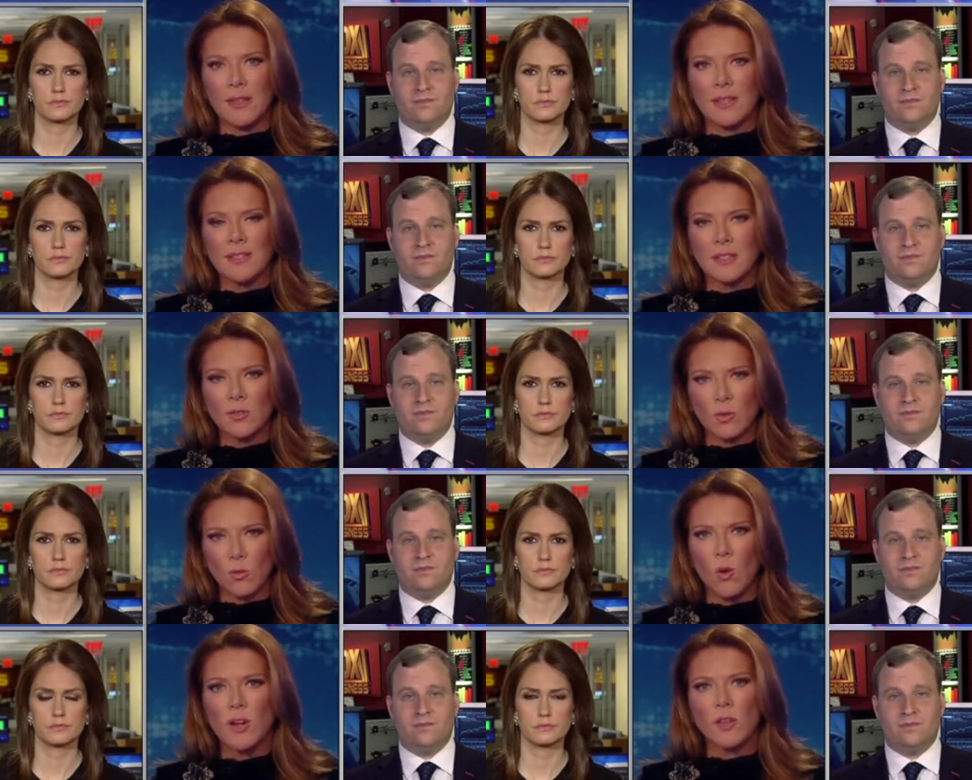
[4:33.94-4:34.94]
Speaker 1: this is sort of
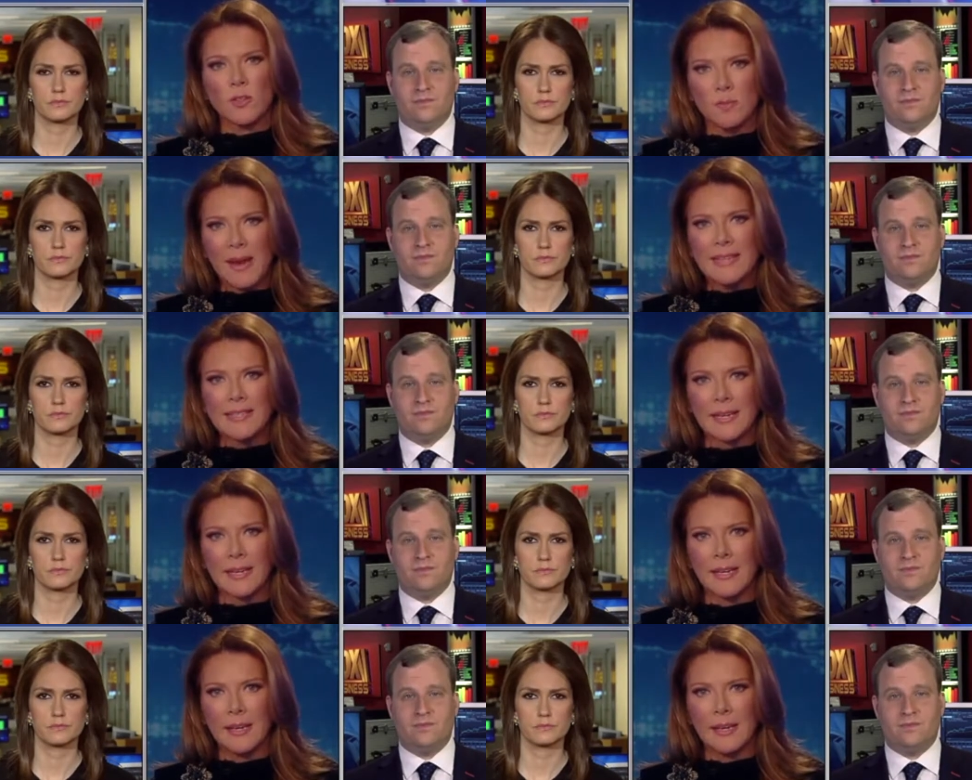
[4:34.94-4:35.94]
one of those basic
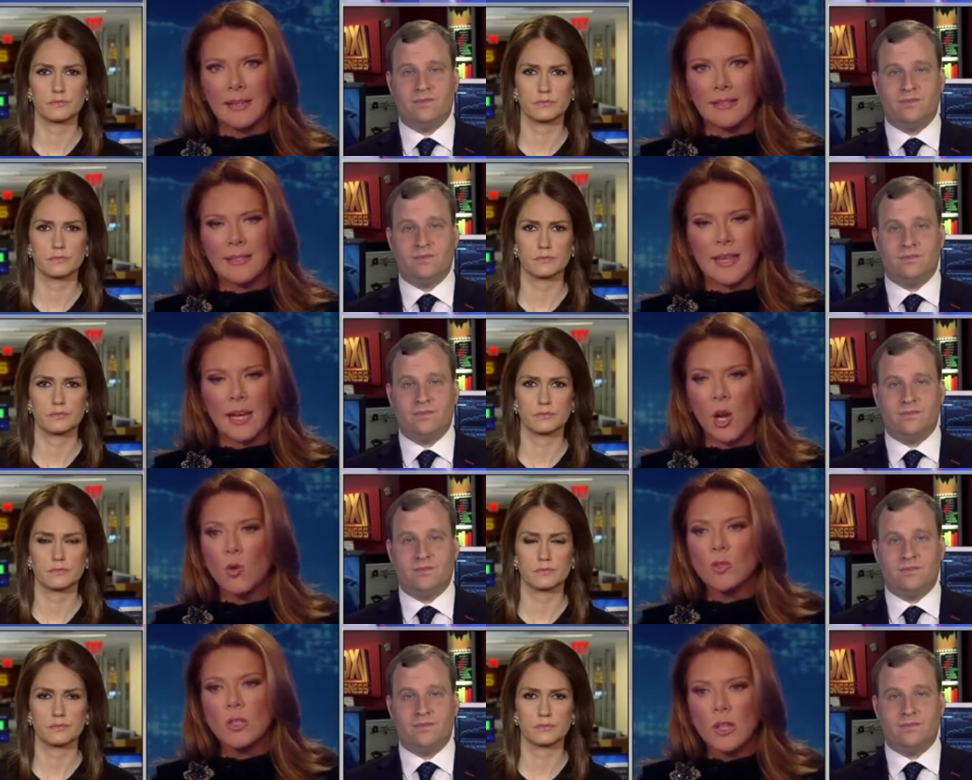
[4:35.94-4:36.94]
that
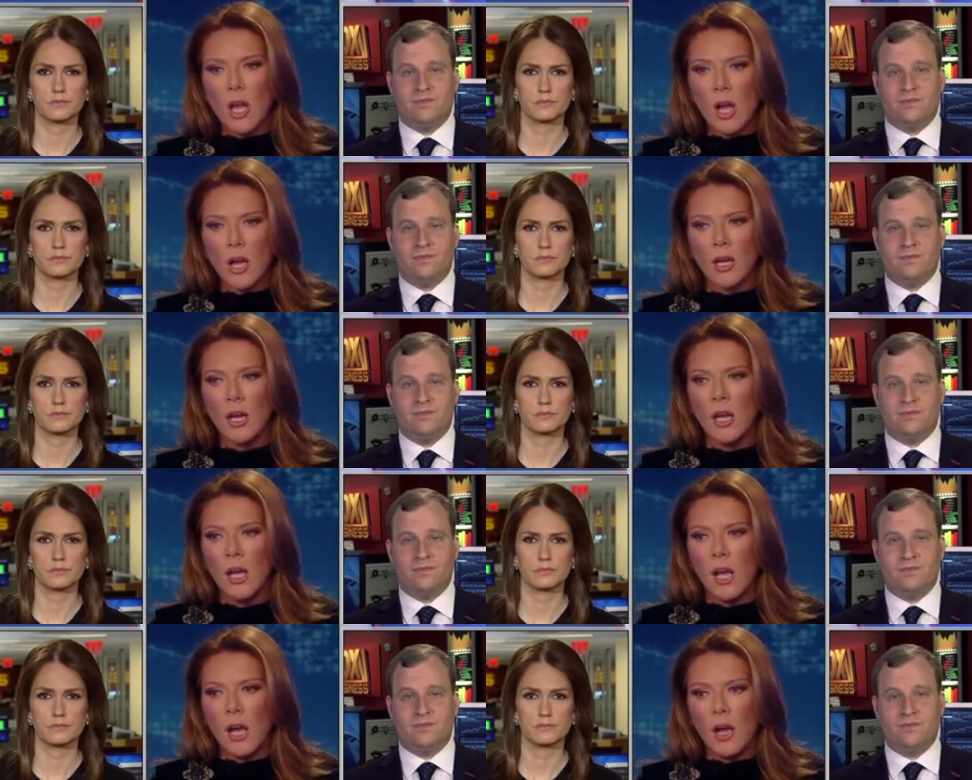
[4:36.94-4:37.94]
goes along
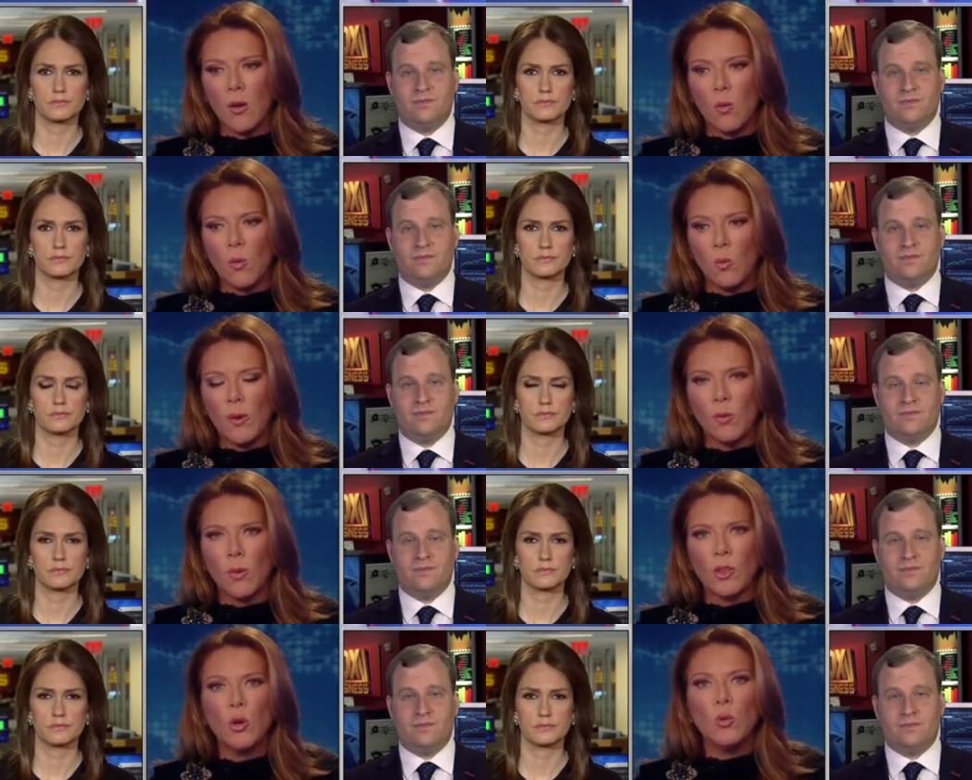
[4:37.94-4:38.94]
uh, with
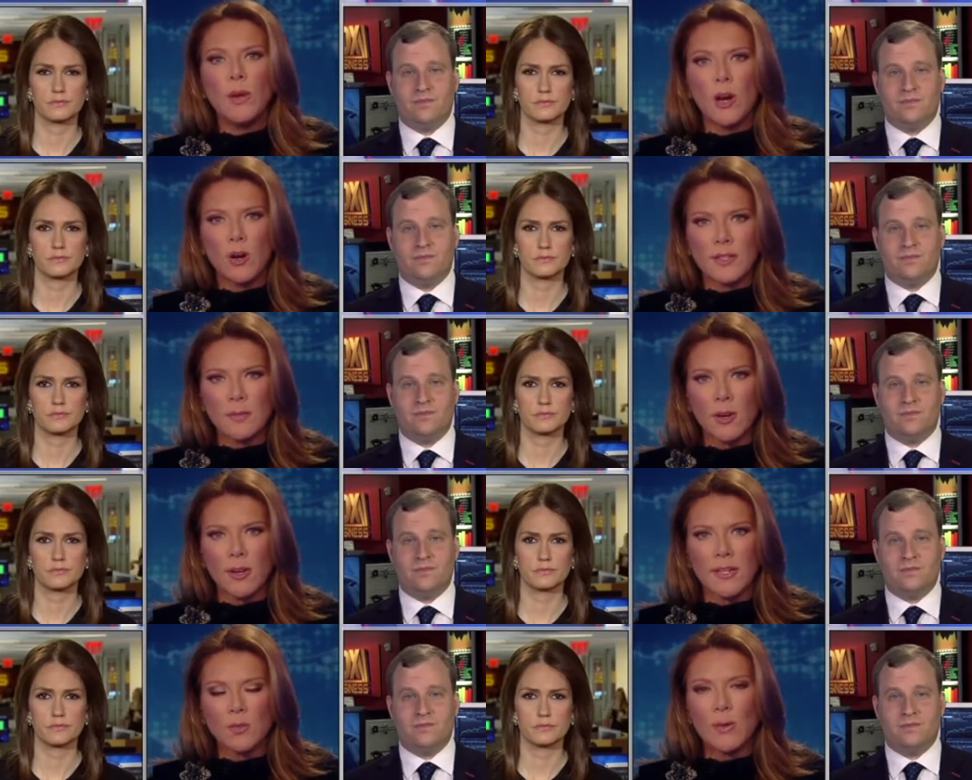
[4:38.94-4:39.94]
who we are as
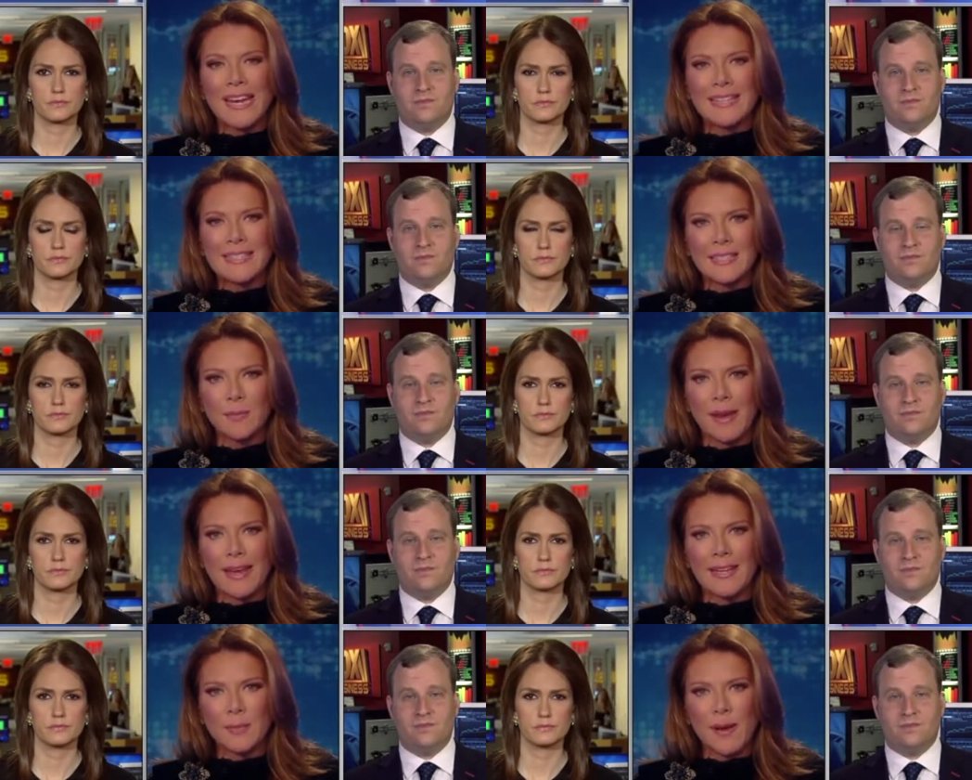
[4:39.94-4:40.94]
Americans, we anticipate and
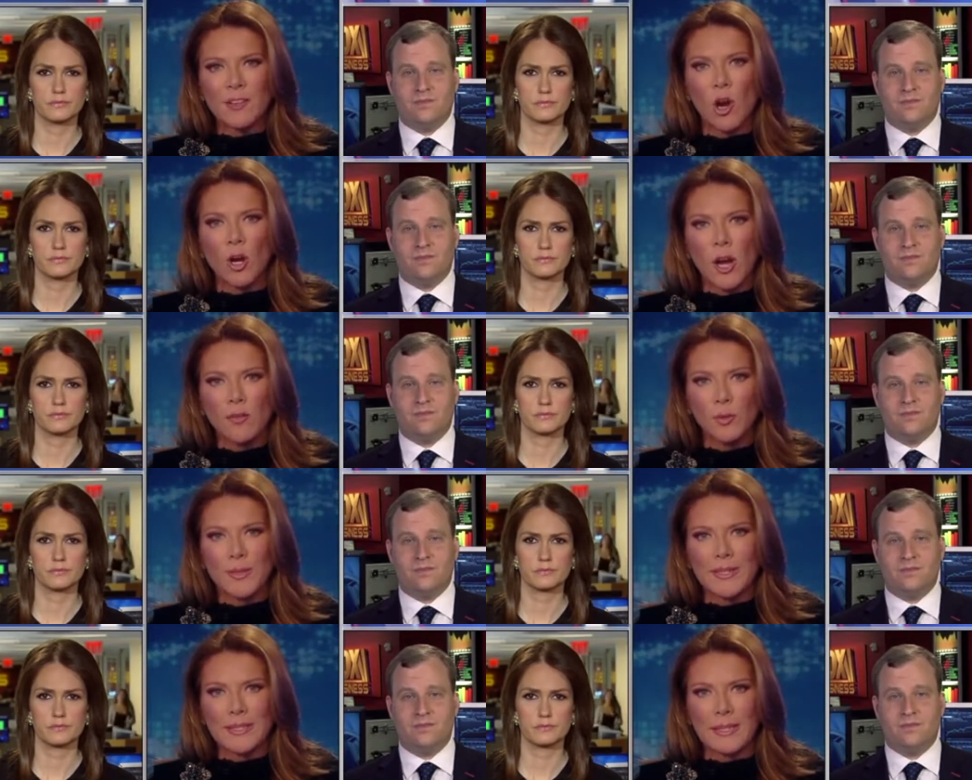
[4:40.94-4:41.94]
expect our
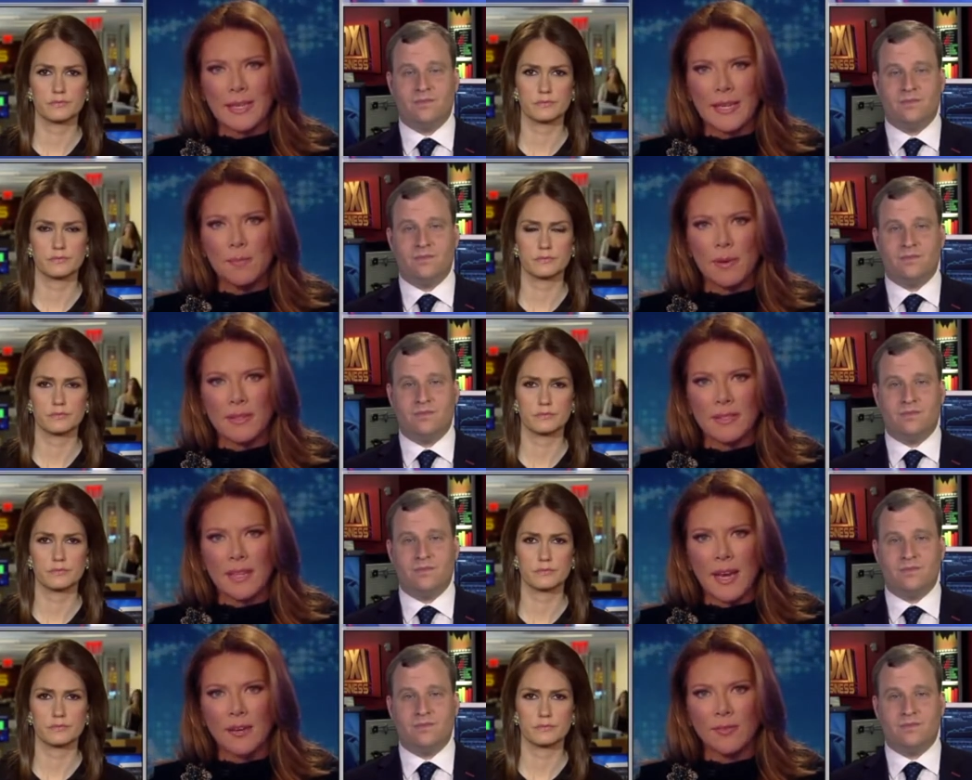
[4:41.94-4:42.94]
government to keep us safe.